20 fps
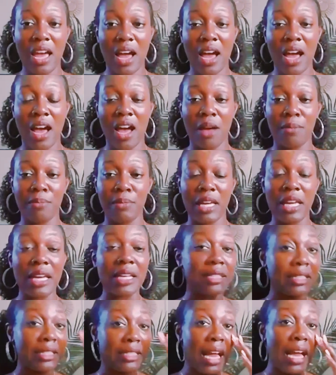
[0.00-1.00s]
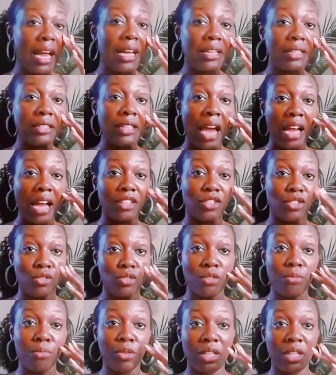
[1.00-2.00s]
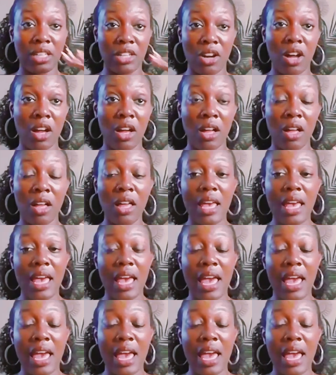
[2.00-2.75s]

um, it's not not doable at all.